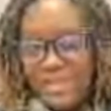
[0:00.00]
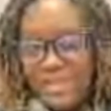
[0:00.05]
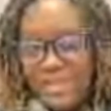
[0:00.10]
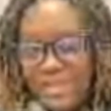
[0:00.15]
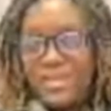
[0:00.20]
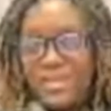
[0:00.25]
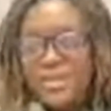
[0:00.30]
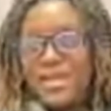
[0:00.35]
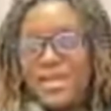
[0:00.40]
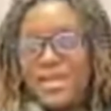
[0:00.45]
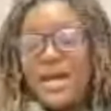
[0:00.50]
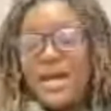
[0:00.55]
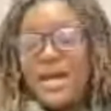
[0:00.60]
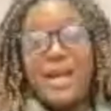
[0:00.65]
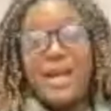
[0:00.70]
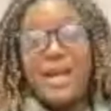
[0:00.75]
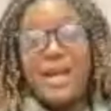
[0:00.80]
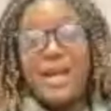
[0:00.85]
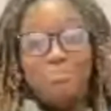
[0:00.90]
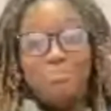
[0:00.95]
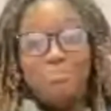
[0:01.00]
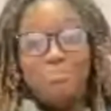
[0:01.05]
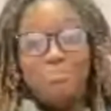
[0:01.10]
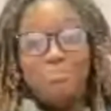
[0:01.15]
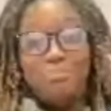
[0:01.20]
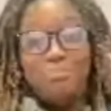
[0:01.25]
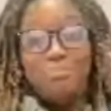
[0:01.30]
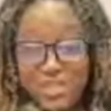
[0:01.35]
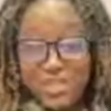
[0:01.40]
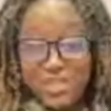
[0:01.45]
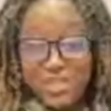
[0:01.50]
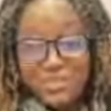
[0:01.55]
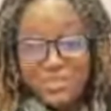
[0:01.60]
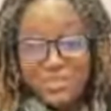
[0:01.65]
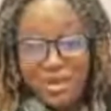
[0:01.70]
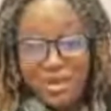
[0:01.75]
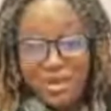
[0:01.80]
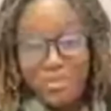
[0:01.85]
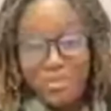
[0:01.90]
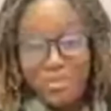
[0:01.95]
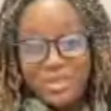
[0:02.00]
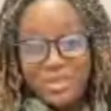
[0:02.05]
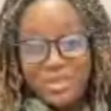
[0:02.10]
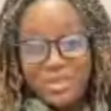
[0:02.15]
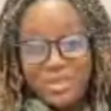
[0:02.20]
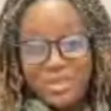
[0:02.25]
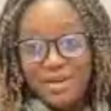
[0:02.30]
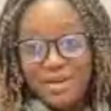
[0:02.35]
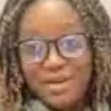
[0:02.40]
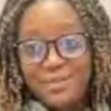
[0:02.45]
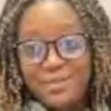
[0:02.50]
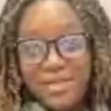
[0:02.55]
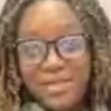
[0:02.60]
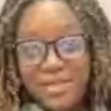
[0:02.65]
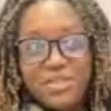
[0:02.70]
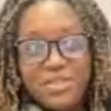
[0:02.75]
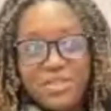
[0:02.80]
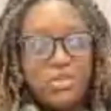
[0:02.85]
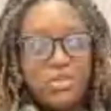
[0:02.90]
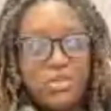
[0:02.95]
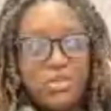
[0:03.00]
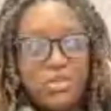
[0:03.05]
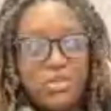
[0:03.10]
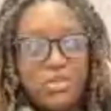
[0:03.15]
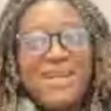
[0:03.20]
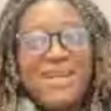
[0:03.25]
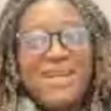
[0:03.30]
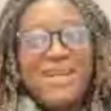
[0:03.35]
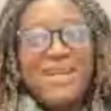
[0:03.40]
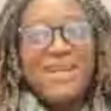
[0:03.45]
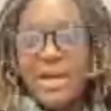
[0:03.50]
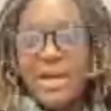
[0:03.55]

I've done that, right? I'm just not great at texting. And I